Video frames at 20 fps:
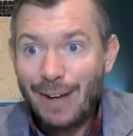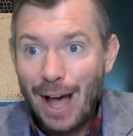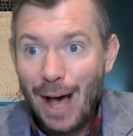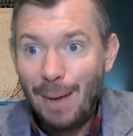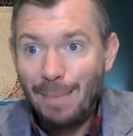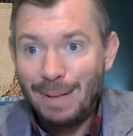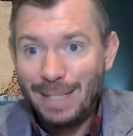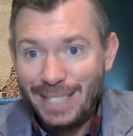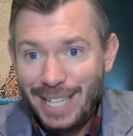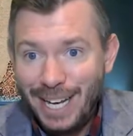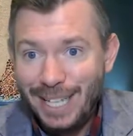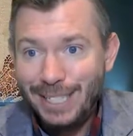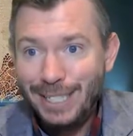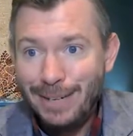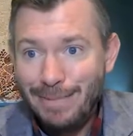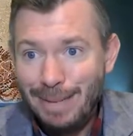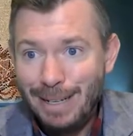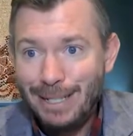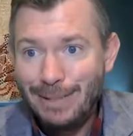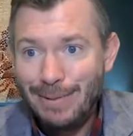
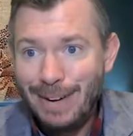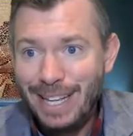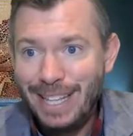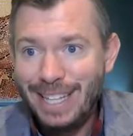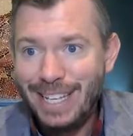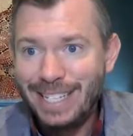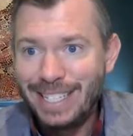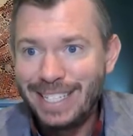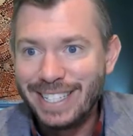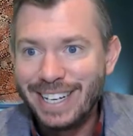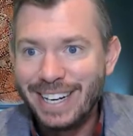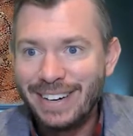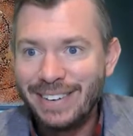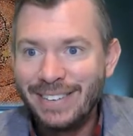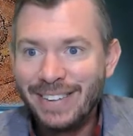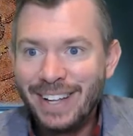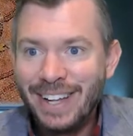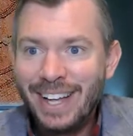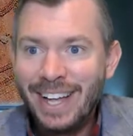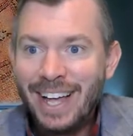competition between these two,
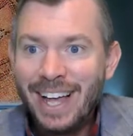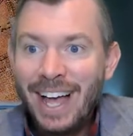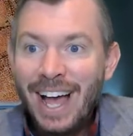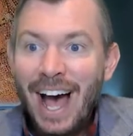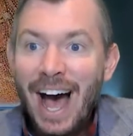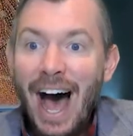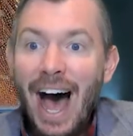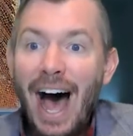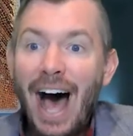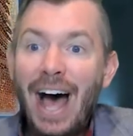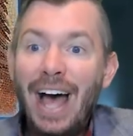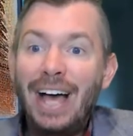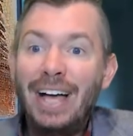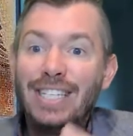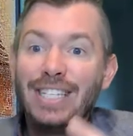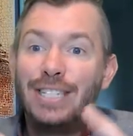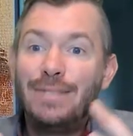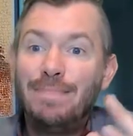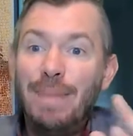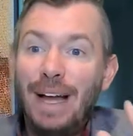uh,
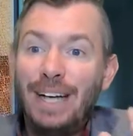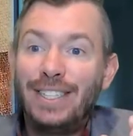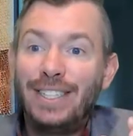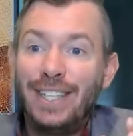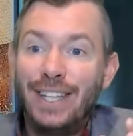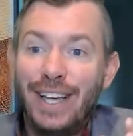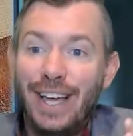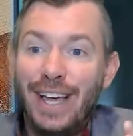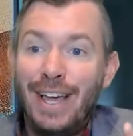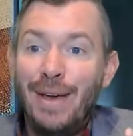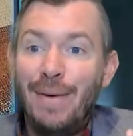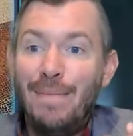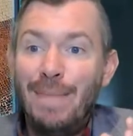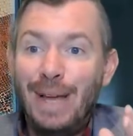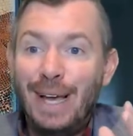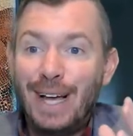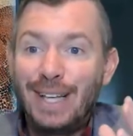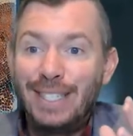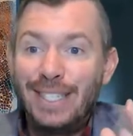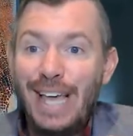especially
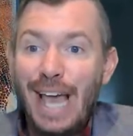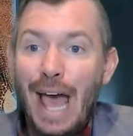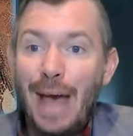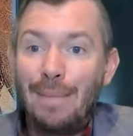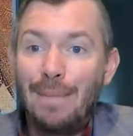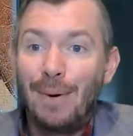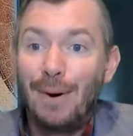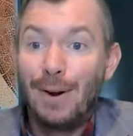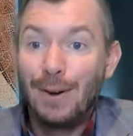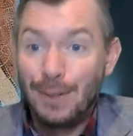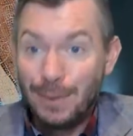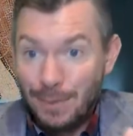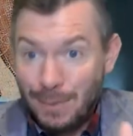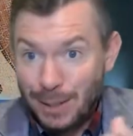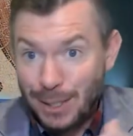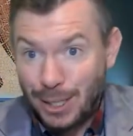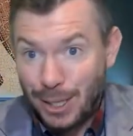because the emperor was